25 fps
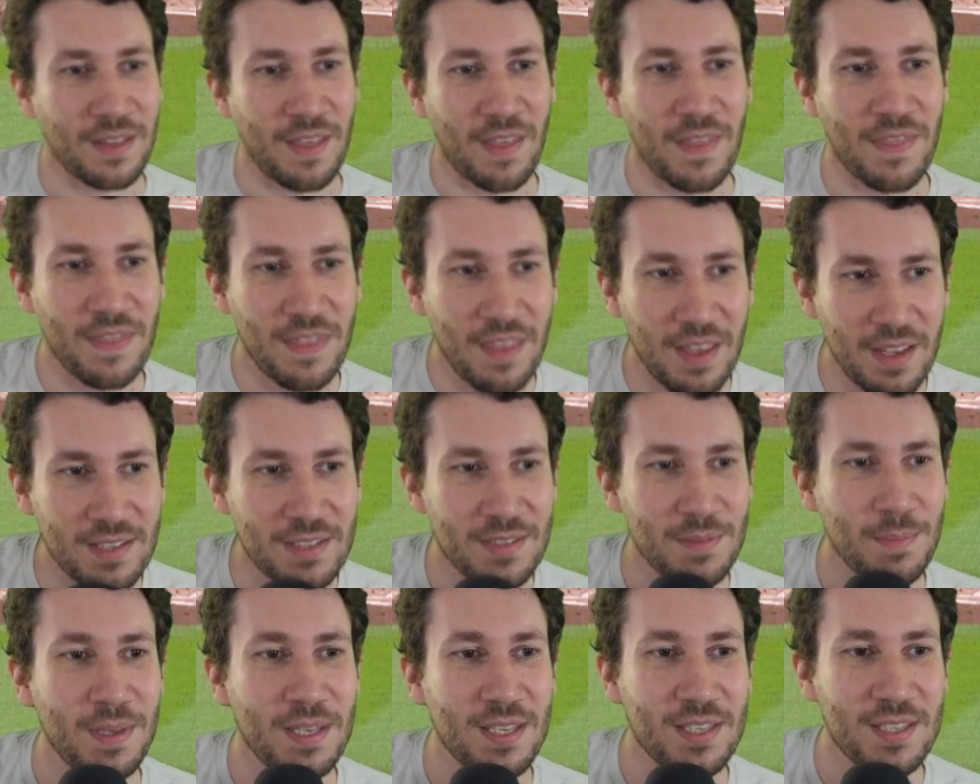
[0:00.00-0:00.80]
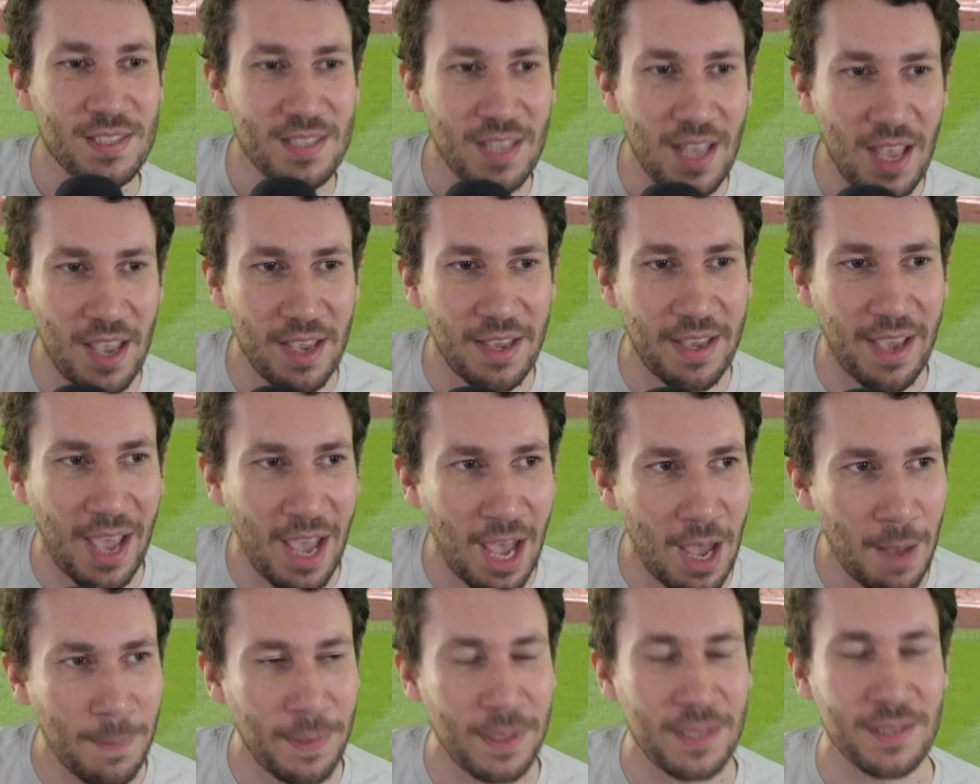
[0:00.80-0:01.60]
that this mistake
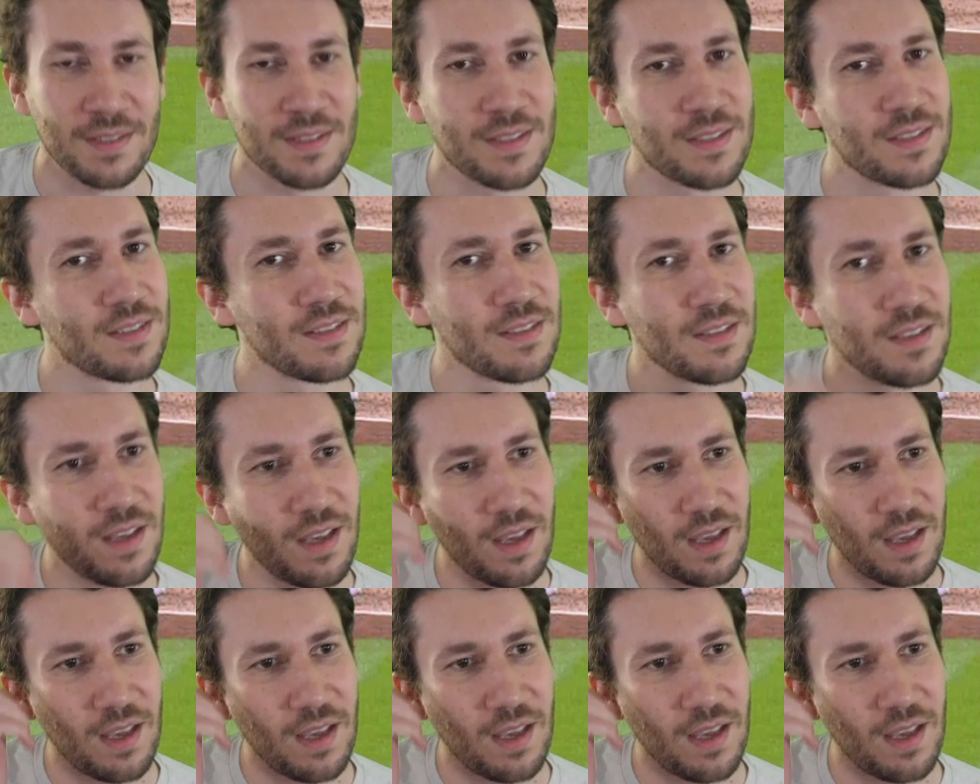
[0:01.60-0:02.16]
happens.